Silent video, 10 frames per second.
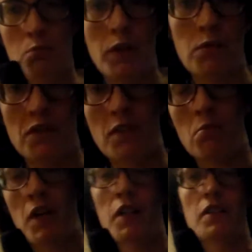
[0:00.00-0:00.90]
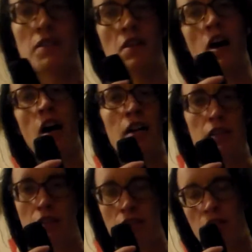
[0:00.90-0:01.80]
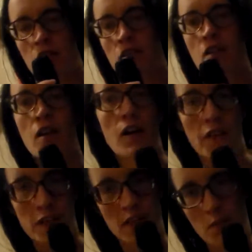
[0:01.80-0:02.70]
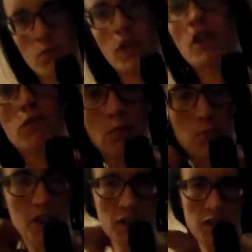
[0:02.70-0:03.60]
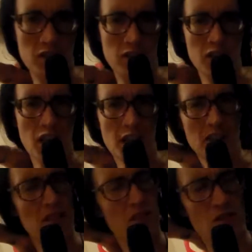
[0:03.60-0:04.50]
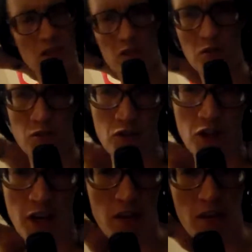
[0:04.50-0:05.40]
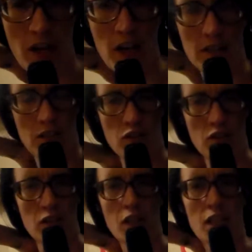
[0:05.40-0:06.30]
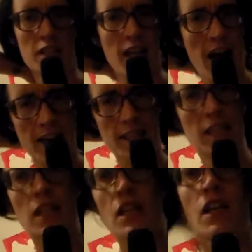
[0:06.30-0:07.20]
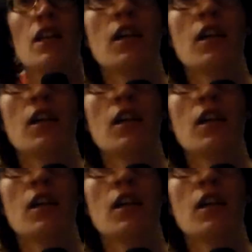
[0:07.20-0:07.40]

be with somebody that's not on that same level because it's it's such an excruciating thing. It's such a taxing,